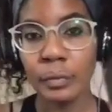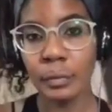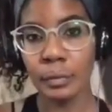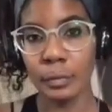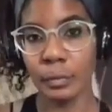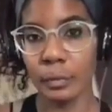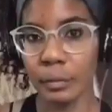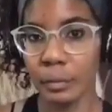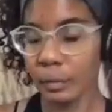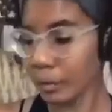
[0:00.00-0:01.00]

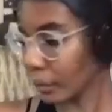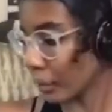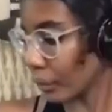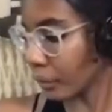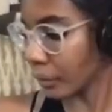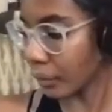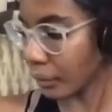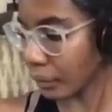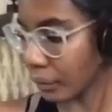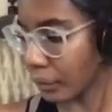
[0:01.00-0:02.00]

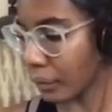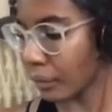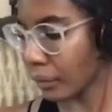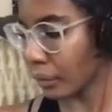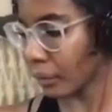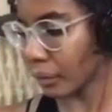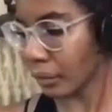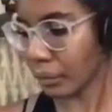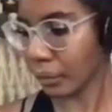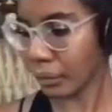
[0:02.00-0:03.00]

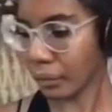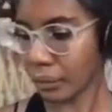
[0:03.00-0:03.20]
This person isn't speaking.